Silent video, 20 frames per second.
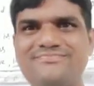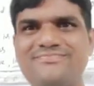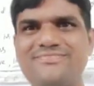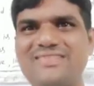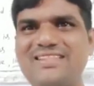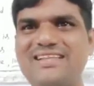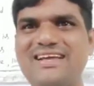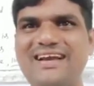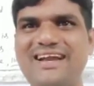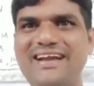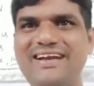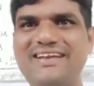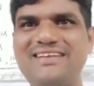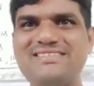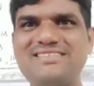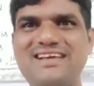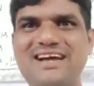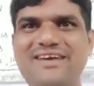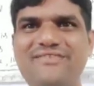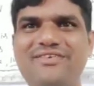The light
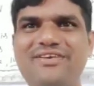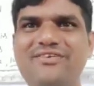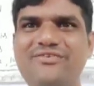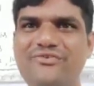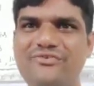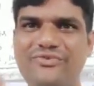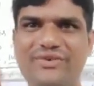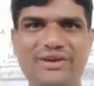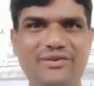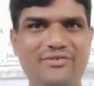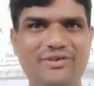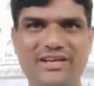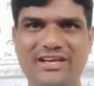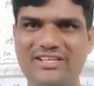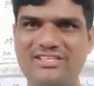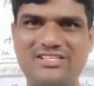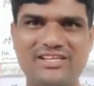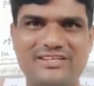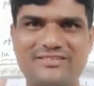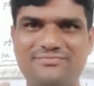is having wave
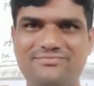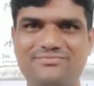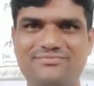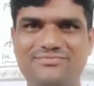nature.